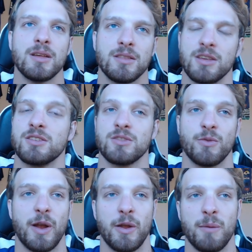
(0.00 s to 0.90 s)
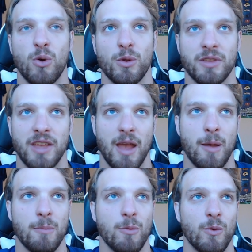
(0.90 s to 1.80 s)
this is a very important
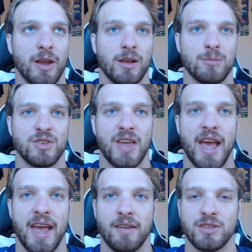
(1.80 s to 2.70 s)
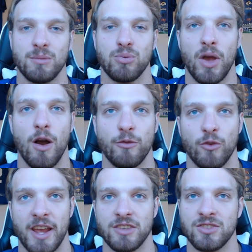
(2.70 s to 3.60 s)
game when it comes to the AFC playoff
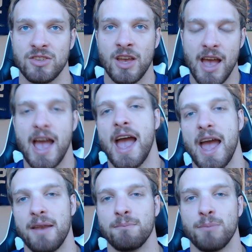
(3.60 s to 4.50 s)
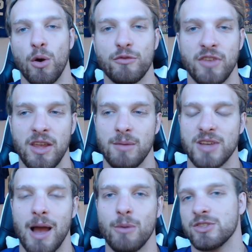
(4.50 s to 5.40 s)
race. And both teams,
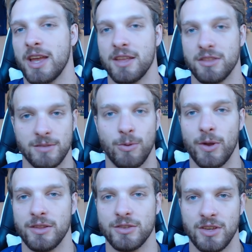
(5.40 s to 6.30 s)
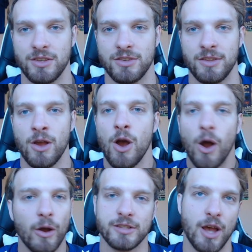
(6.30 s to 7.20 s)
I would say at this point in the season,
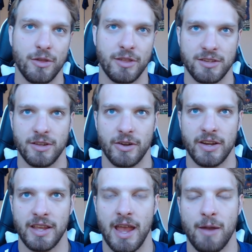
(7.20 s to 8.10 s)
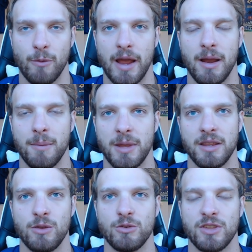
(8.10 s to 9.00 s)
are as healthy as they're going to get, right? I mean,
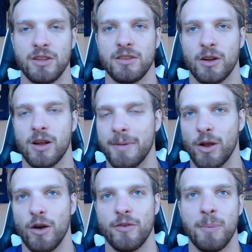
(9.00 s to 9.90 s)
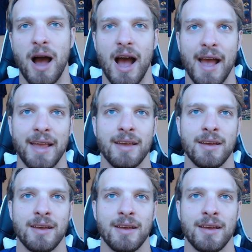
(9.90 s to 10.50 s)
Houston, they're coming off a bye.